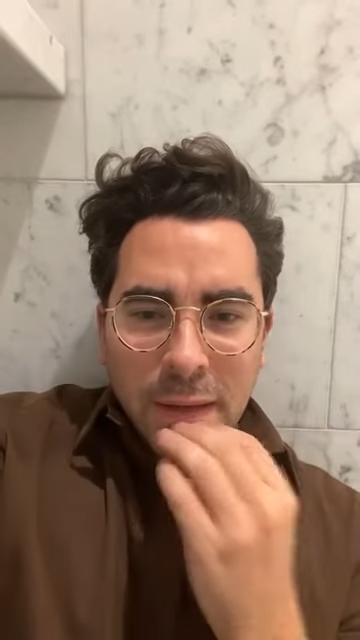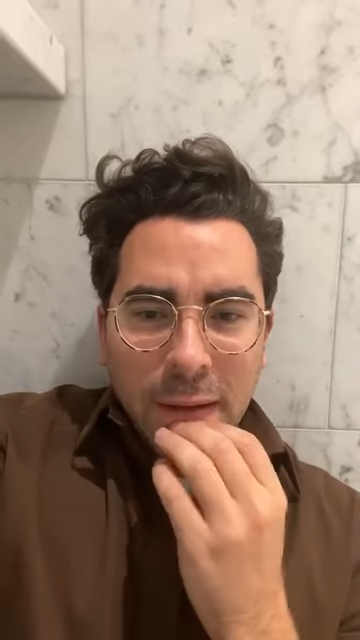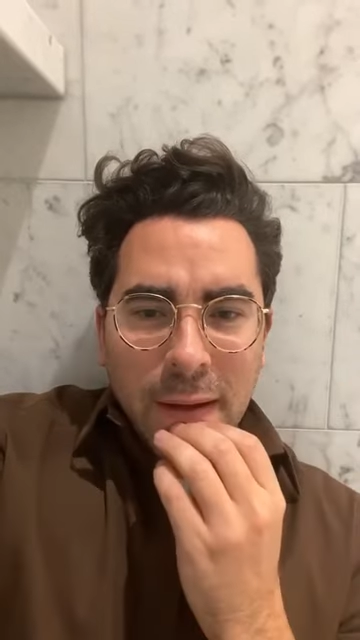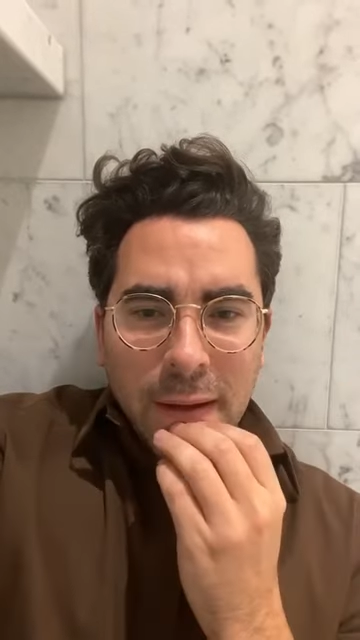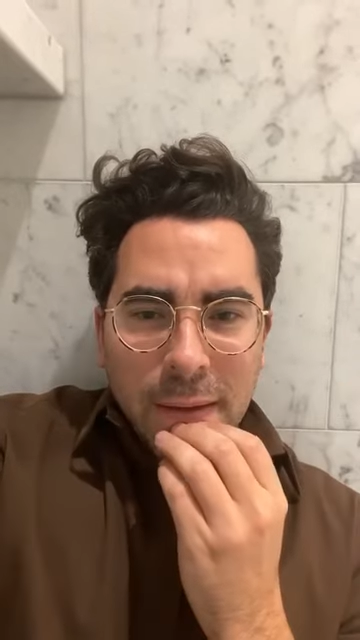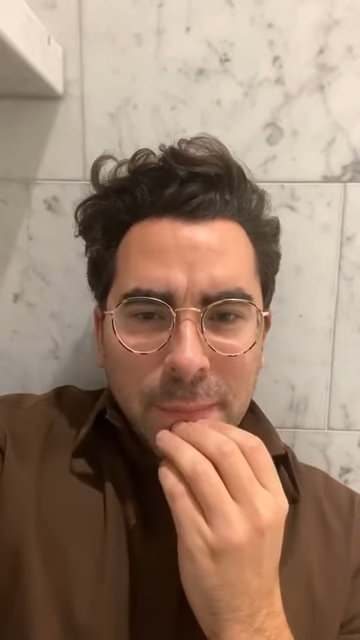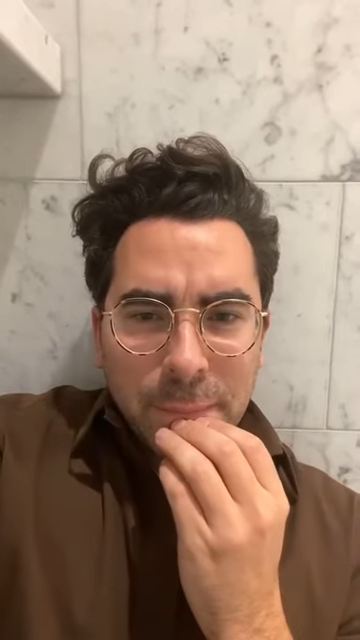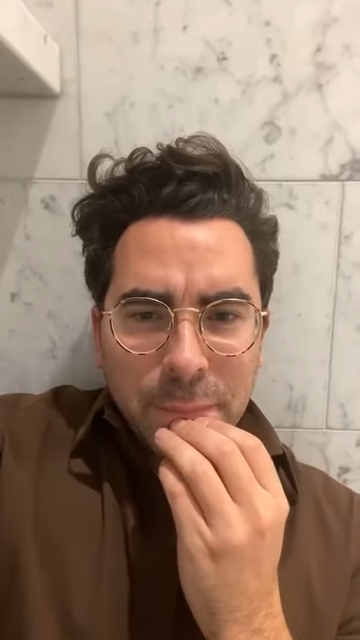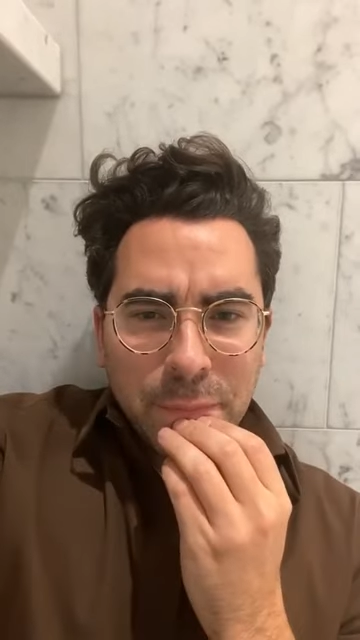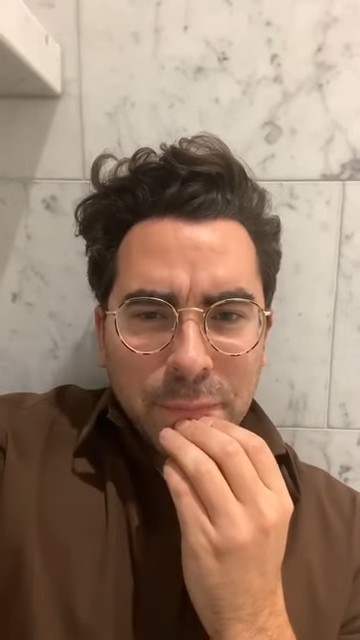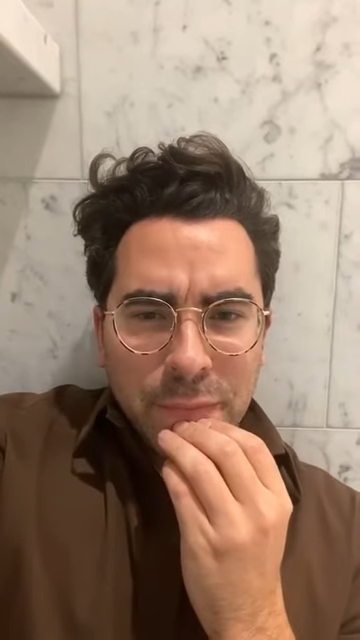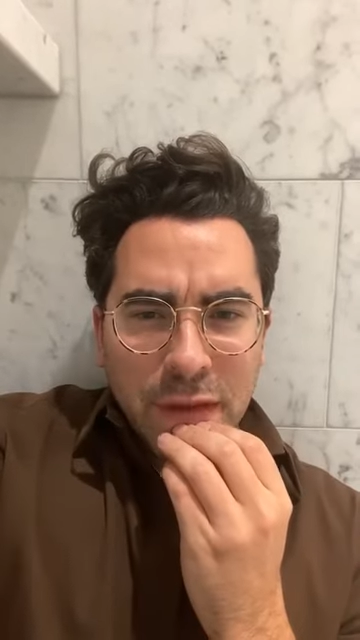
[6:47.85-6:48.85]

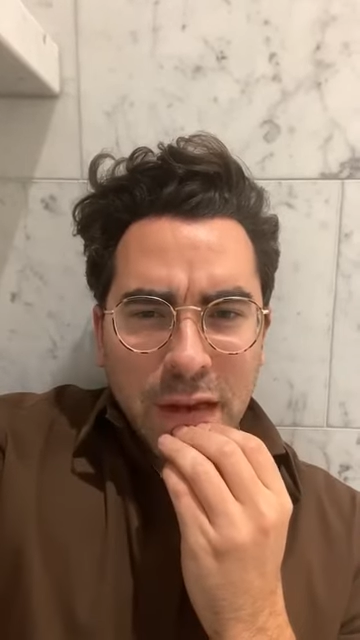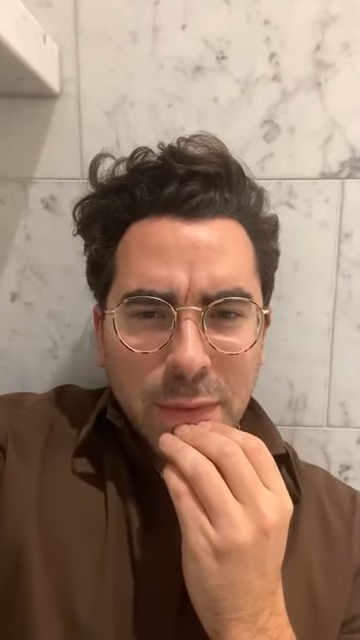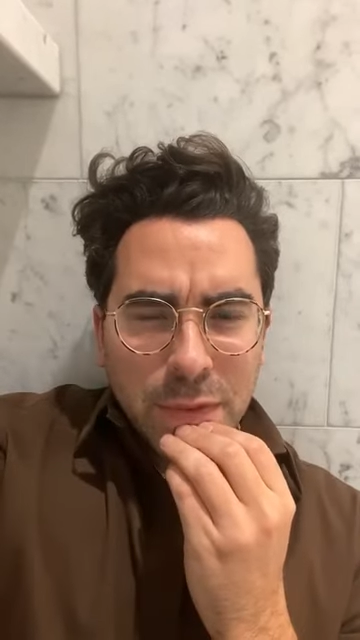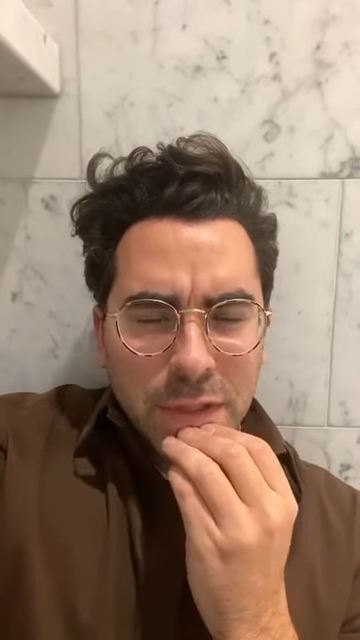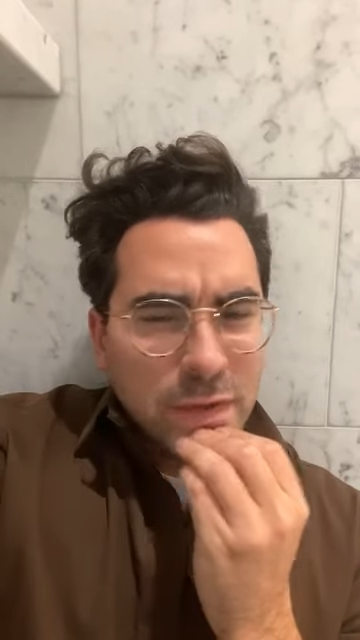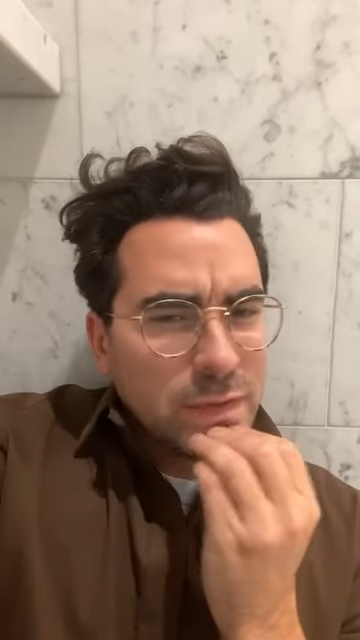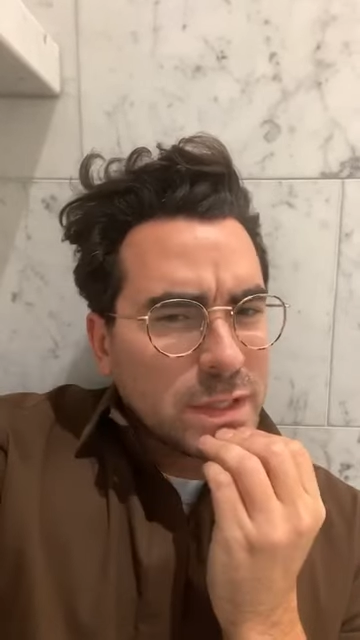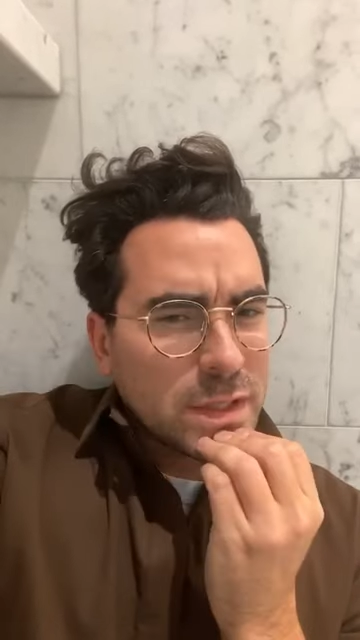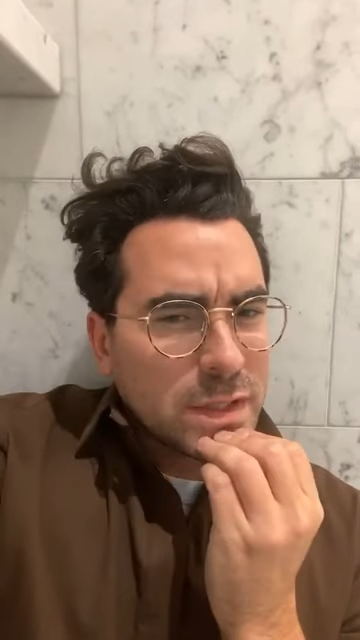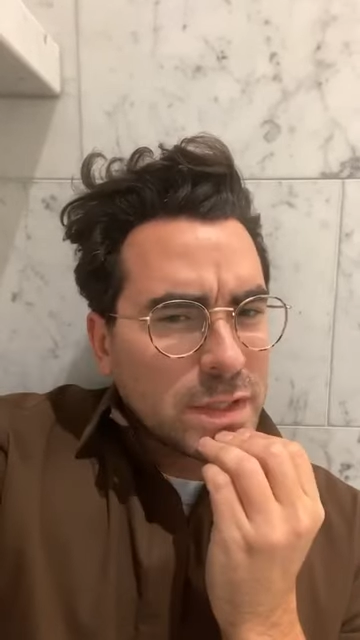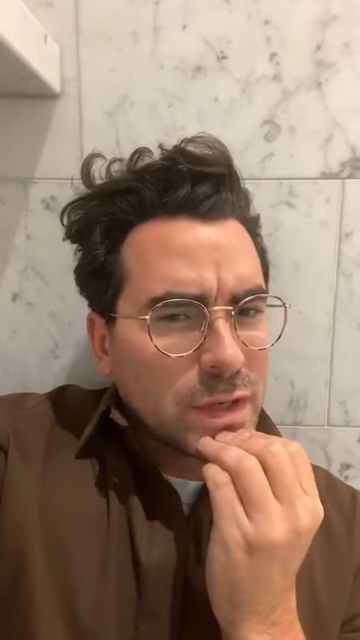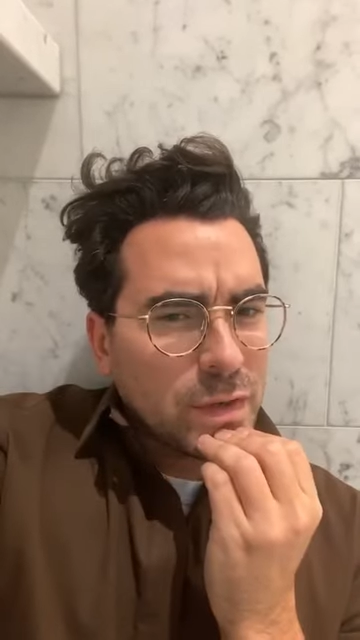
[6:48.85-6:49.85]
and I believe it's a
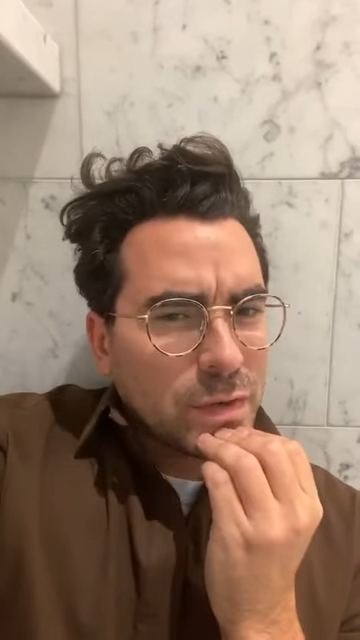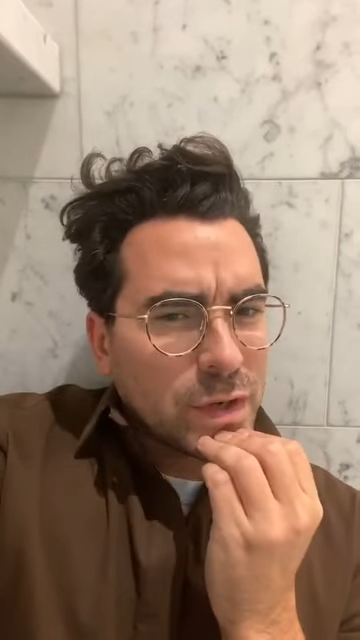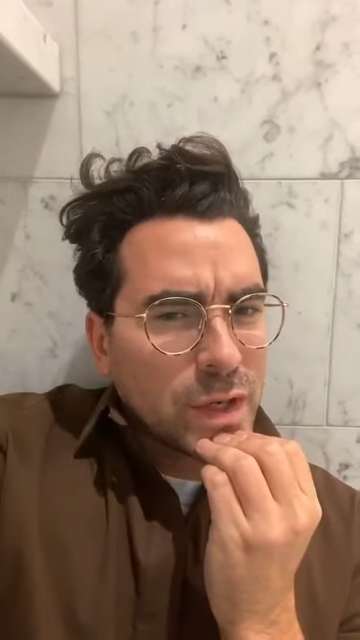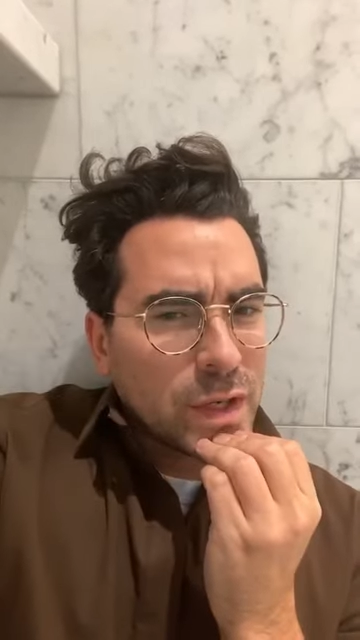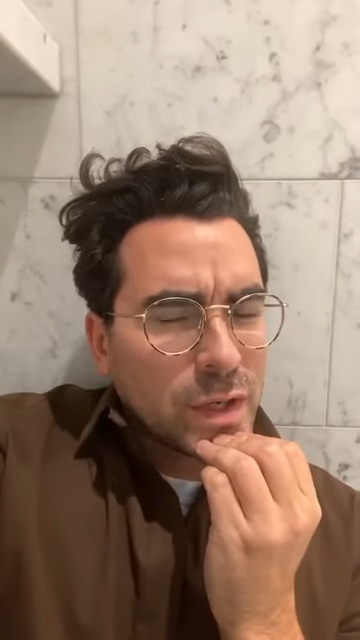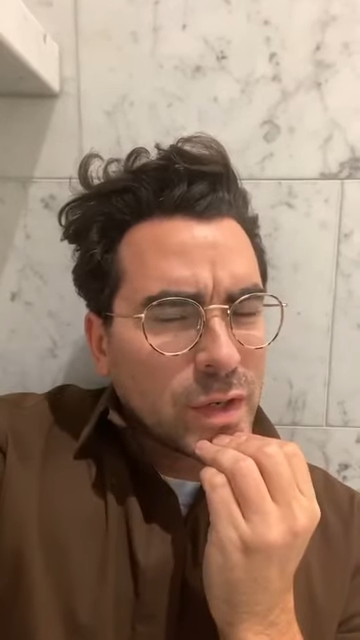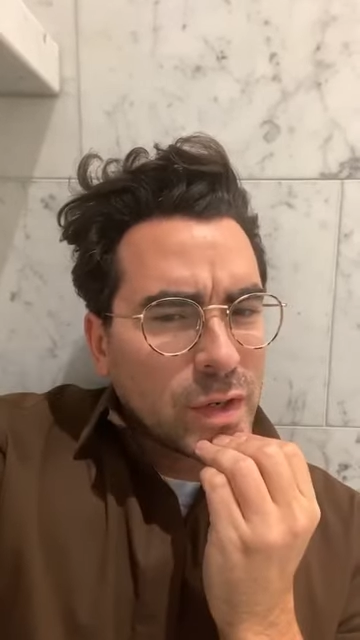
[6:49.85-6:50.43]
silver